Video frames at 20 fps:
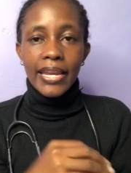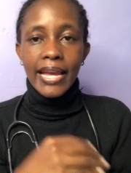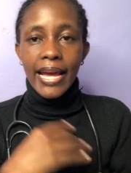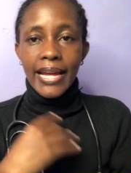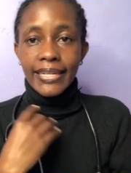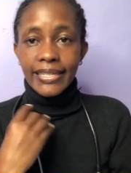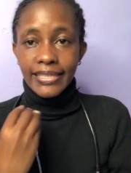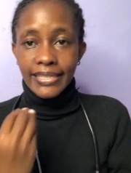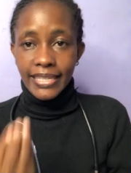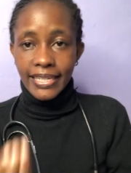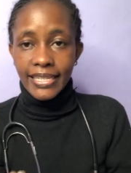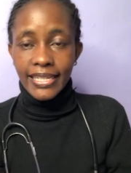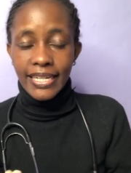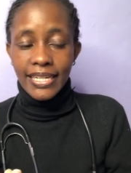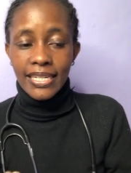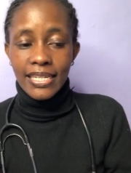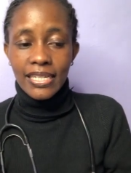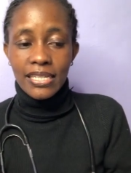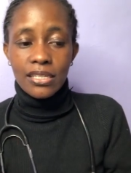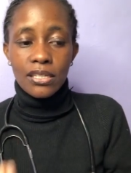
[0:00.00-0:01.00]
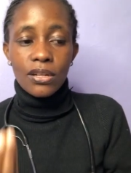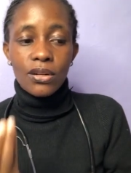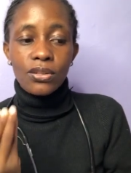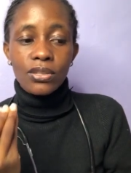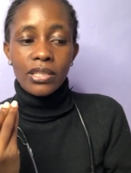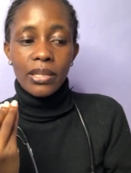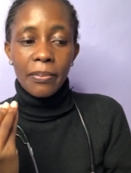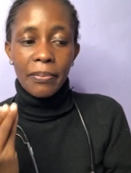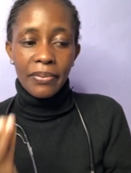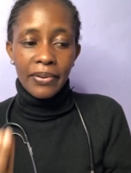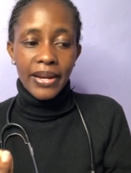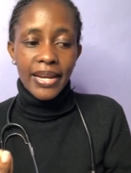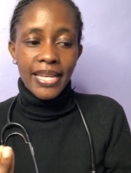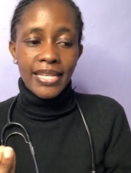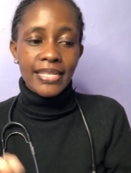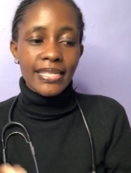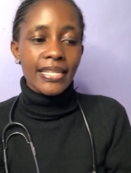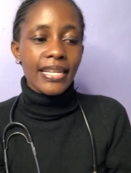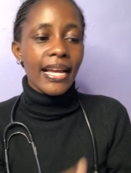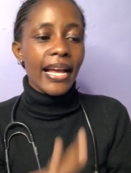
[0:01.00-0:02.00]
and tenderness on the
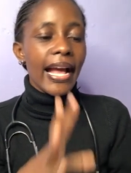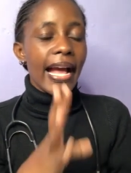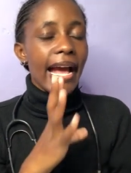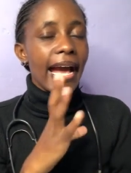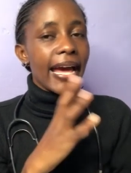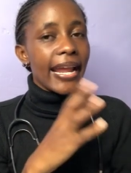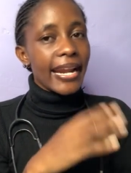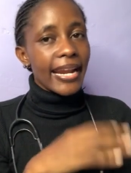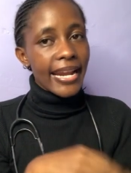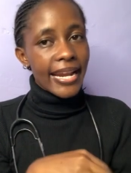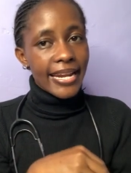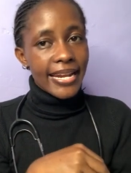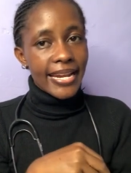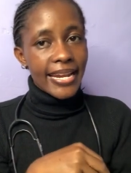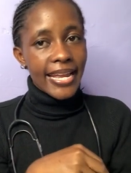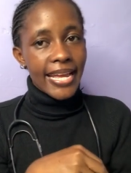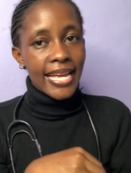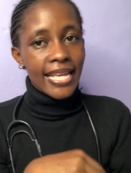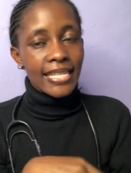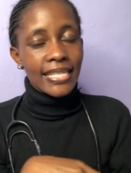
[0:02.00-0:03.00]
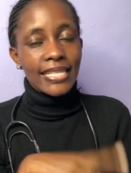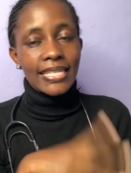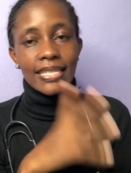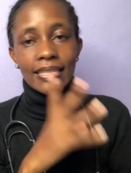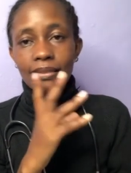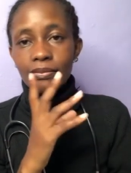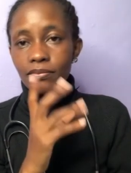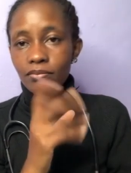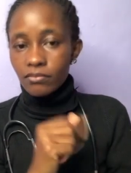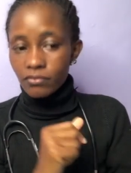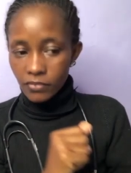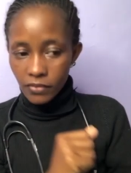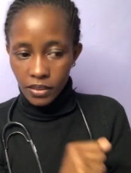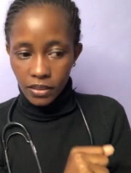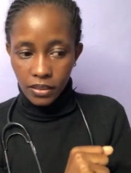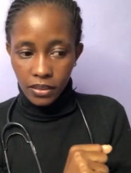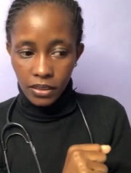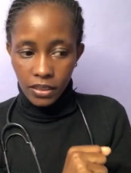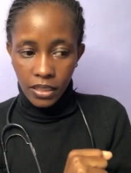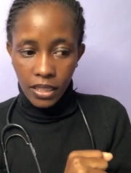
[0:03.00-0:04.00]
breast, redness,
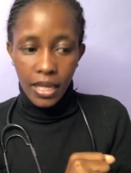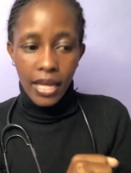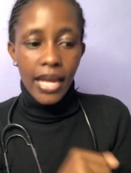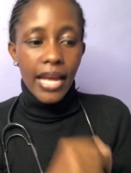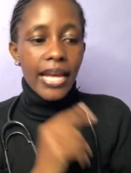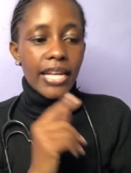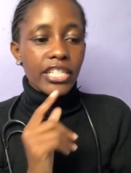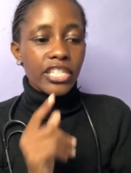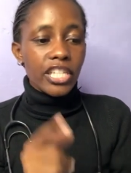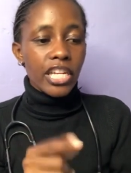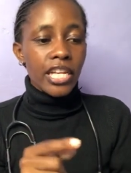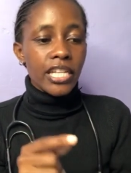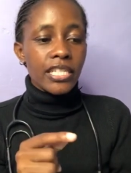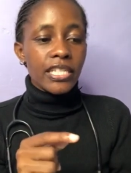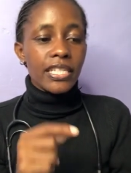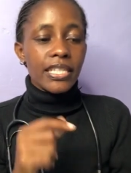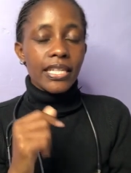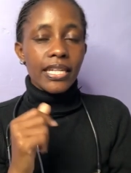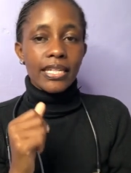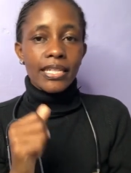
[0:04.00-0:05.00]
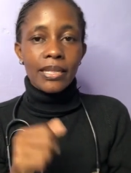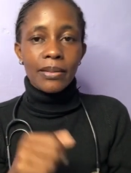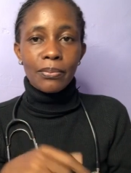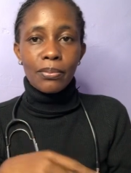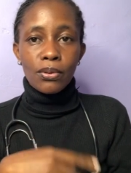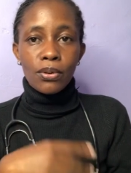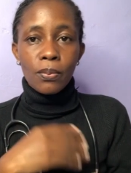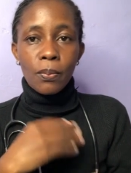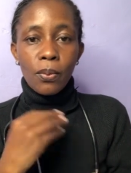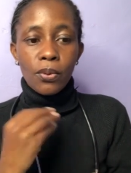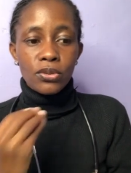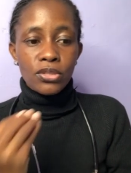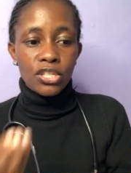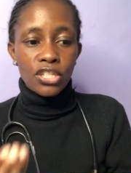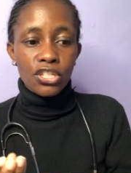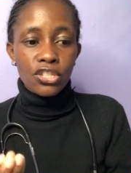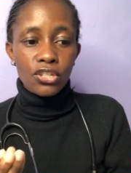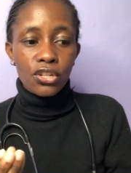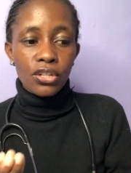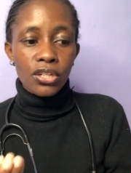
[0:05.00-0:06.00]
change in the nipple
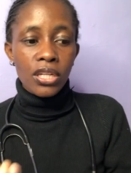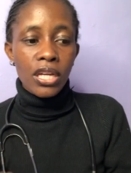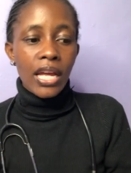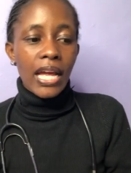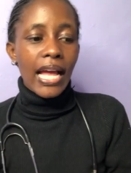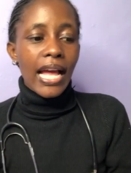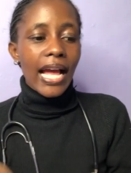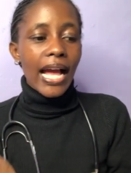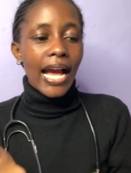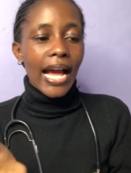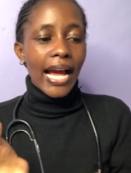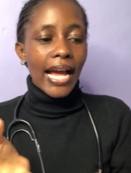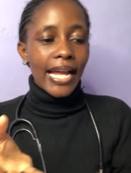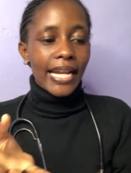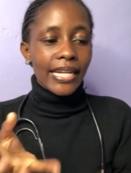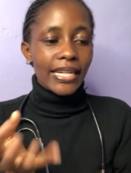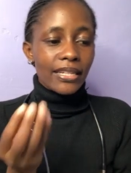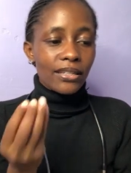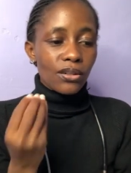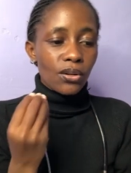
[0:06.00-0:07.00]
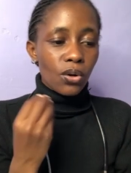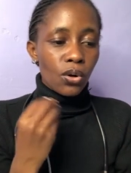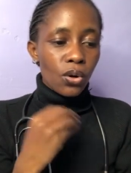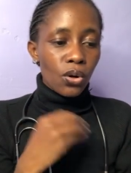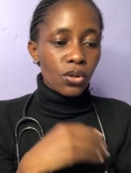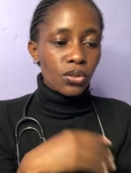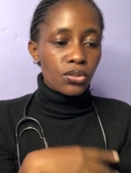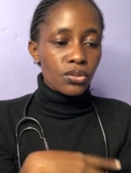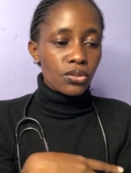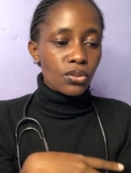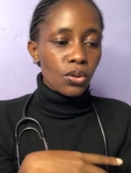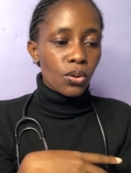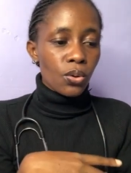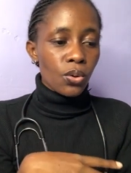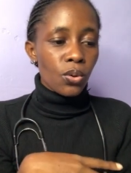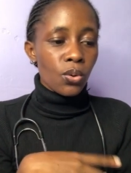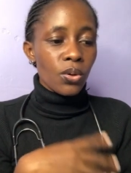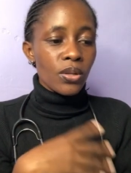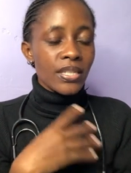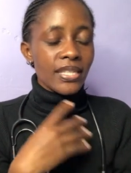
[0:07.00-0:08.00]
position, and
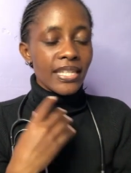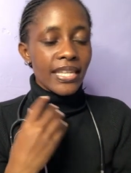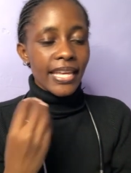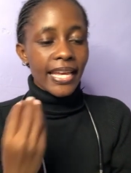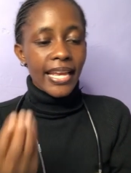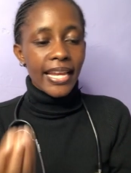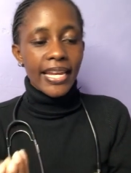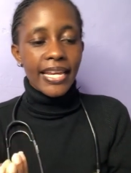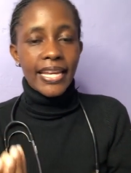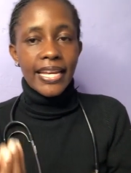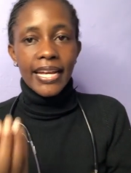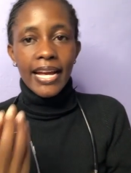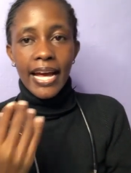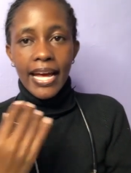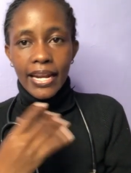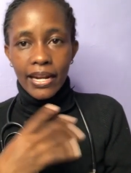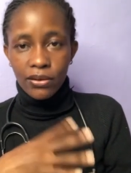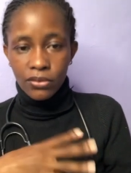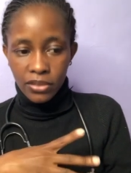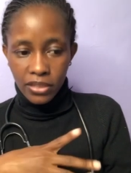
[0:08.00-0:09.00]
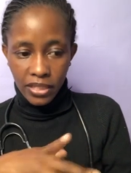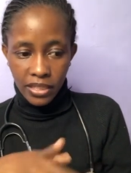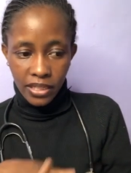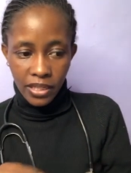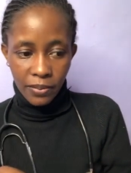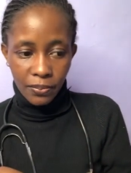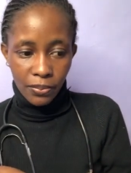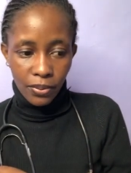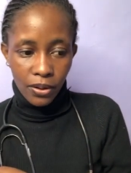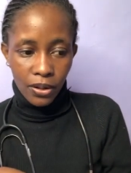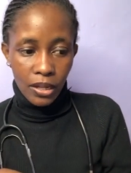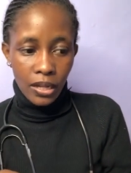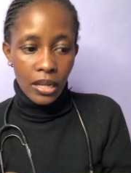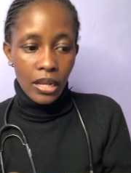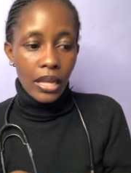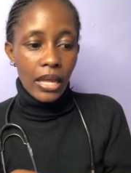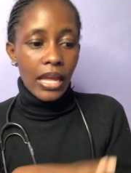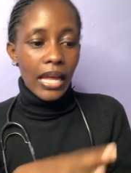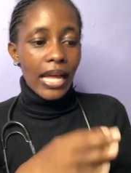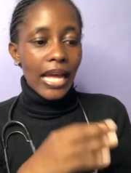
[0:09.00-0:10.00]
also scaling around the nipple.
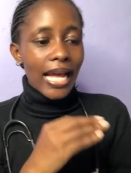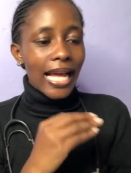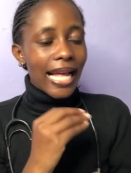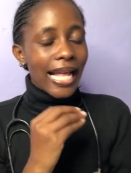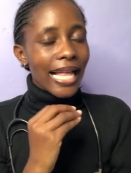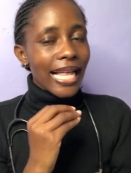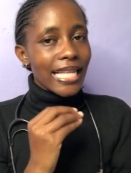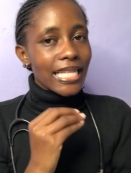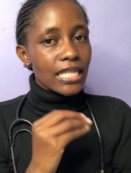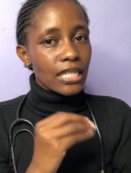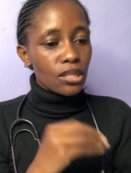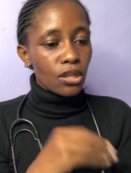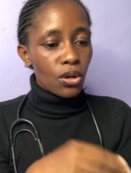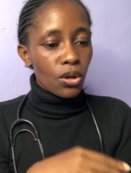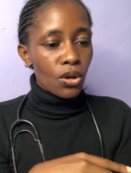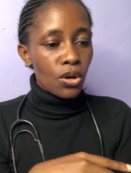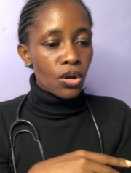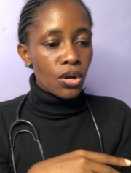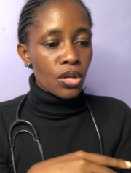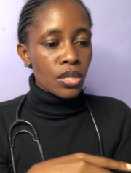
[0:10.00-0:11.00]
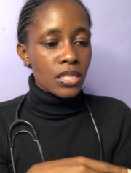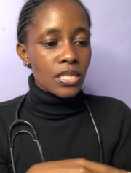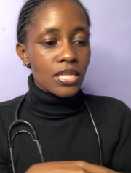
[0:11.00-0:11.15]
So